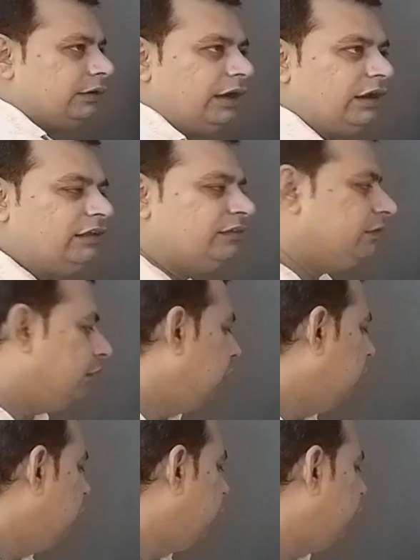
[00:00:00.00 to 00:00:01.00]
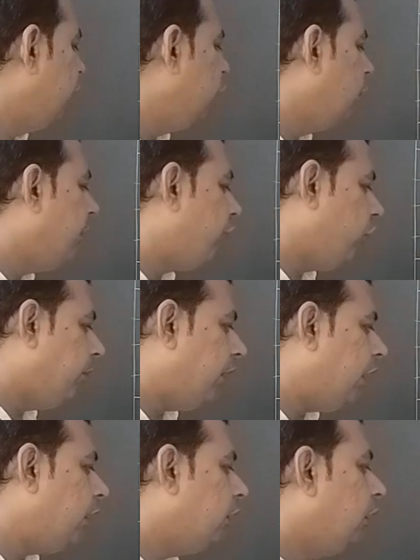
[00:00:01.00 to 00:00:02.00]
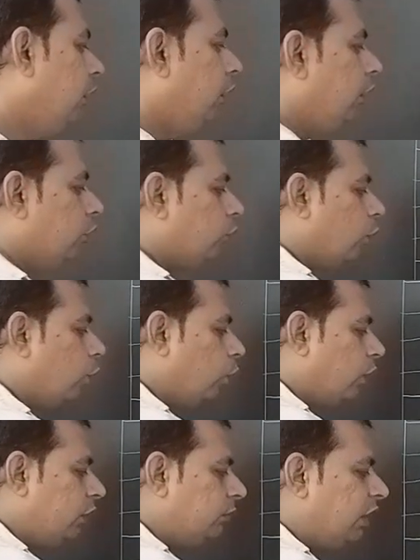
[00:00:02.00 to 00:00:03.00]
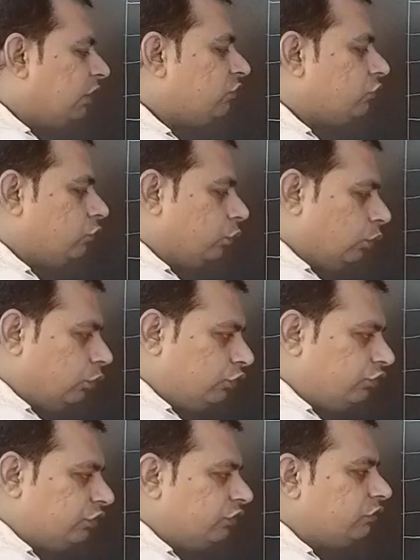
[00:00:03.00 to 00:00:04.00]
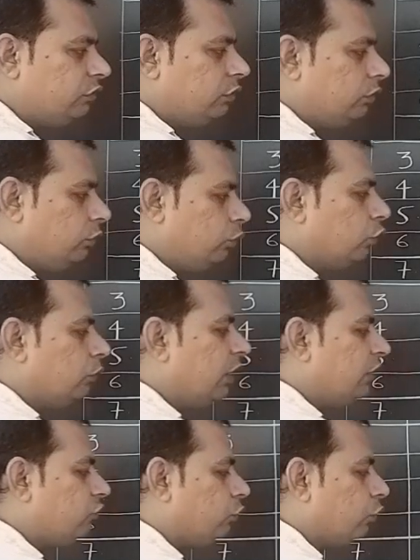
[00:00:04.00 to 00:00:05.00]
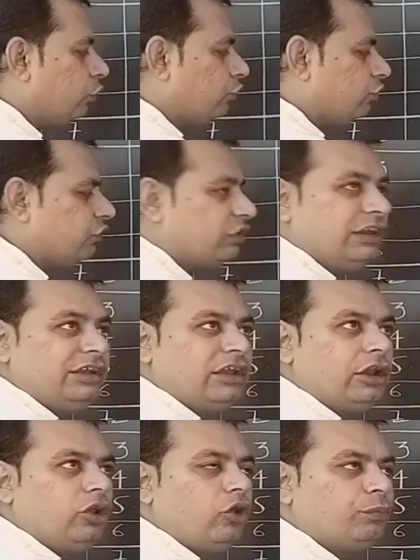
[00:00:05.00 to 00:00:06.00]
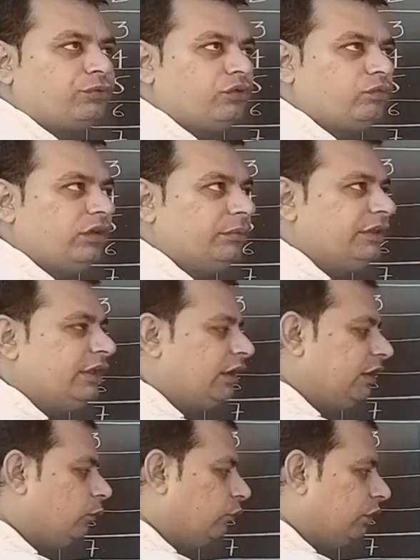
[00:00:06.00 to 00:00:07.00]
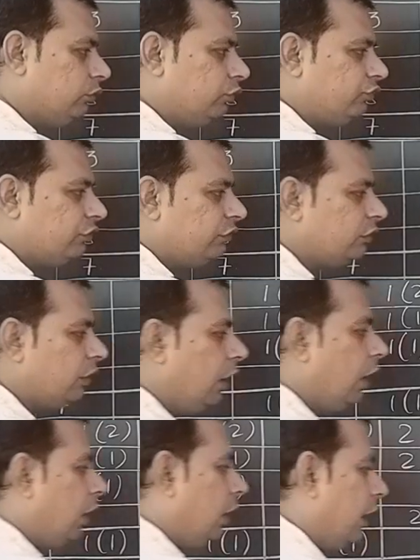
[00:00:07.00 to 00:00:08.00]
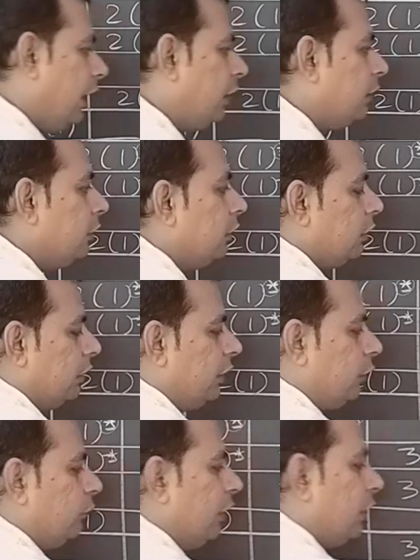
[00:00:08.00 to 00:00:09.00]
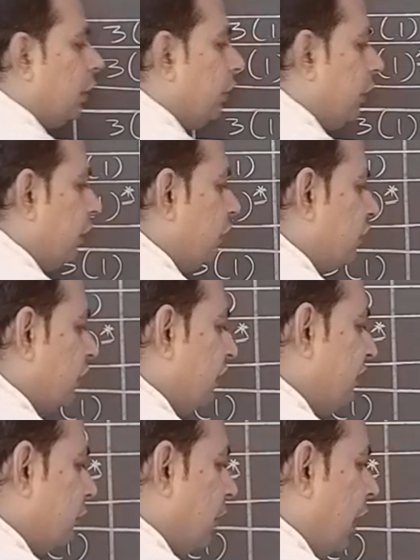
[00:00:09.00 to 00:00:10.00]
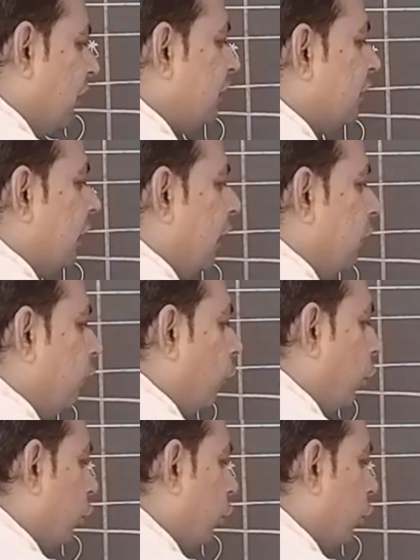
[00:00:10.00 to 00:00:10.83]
that is trigonometry part. So 1 marks 2 questions, 2 marks 2 questions, internal options will be there in 1 questions and it will contain 6 marks and 4